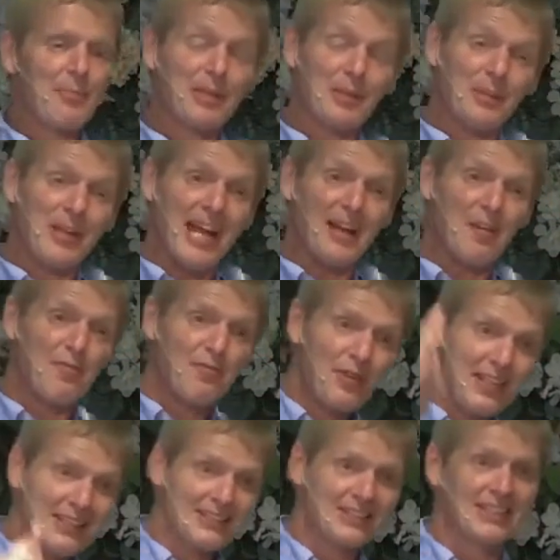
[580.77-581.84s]
and we had a
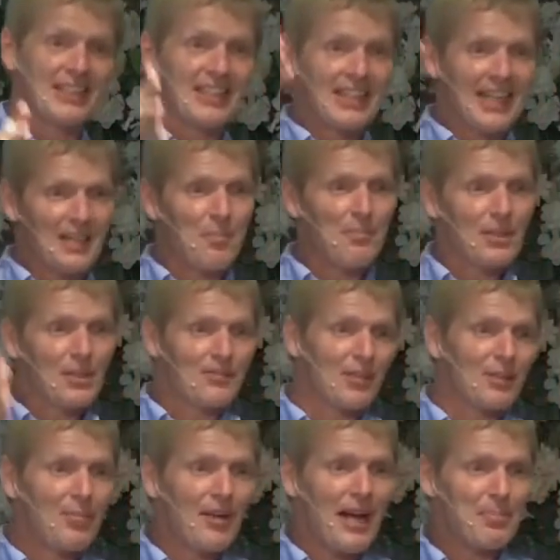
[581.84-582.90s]
fence in the middle of our
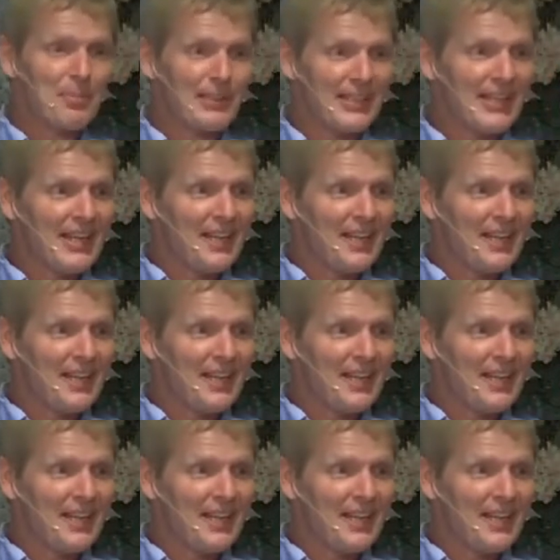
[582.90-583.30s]
property